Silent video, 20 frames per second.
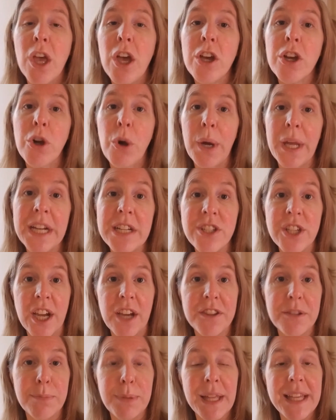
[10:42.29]
Go ahead and check
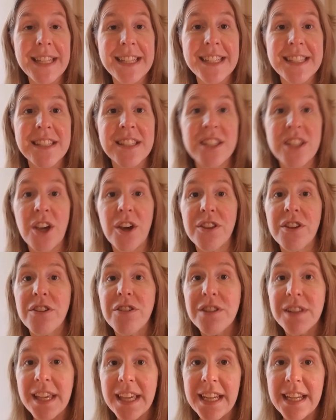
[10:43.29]
out the playlist and see all the other
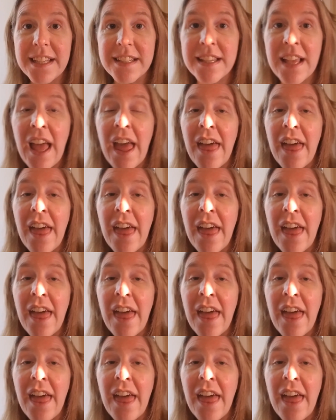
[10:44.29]
ladies